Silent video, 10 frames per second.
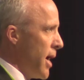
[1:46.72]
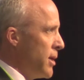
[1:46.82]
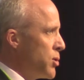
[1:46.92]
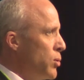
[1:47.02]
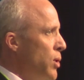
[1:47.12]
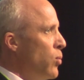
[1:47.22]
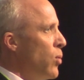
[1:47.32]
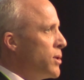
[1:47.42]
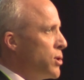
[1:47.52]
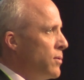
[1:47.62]
And it's only
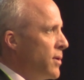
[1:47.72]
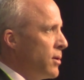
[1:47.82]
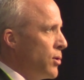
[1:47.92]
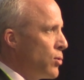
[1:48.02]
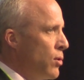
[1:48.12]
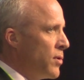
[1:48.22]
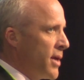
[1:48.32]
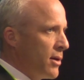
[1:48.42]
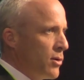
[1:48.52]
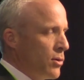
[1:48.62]
once you, you're over
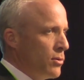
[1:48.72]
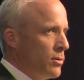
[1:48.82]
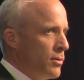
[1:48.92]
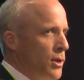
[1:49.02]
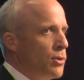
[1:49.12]
that hurdle that